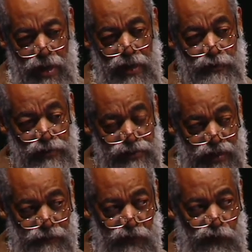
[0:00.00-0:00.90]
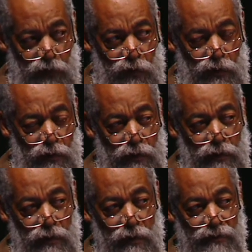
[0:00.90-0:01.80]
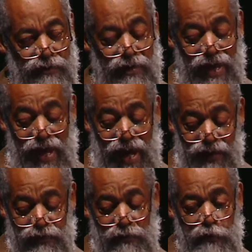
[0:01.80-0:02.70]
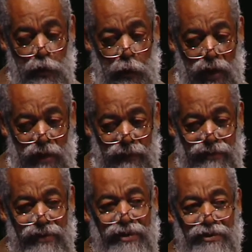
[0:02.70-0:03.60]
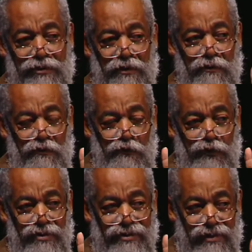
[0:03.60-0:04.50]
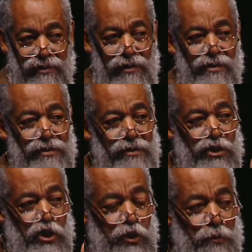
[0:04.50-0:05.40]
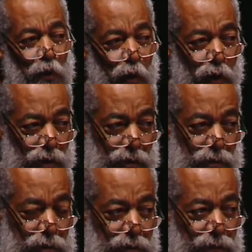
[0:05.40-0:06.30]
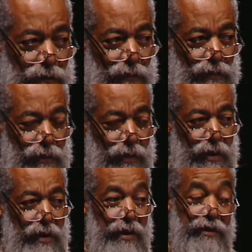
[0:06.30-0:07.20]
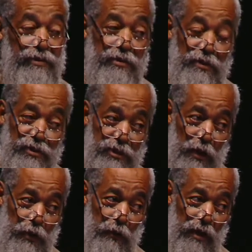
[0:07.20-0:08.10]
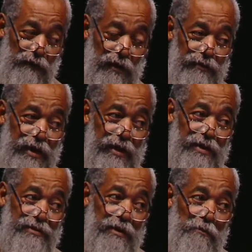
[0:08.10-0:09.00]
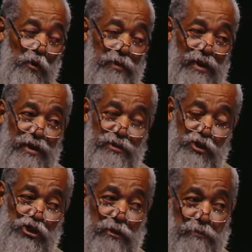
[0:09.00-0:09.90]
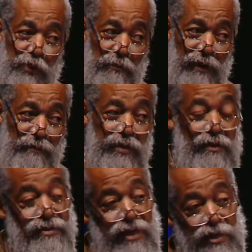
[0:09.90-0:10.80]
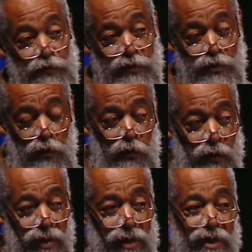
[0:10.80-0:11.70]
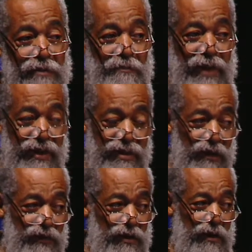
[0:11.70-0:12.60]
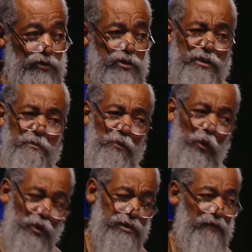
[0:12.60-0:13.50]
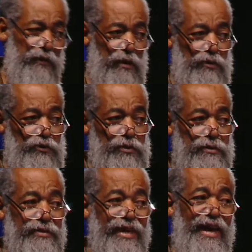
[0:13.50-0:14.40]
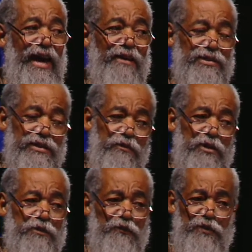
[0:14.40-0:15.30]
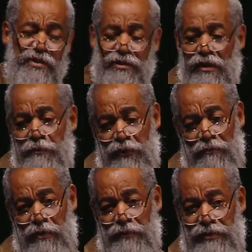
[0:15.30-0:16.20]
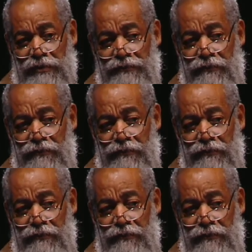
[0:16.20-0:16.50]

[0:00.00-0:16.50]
As we said before, the actual requirement is ridiculously small. It turns out, however, there is a mobilization problem because, as we know, in many of the countries, in most of the countries, there are serious fiscal problems.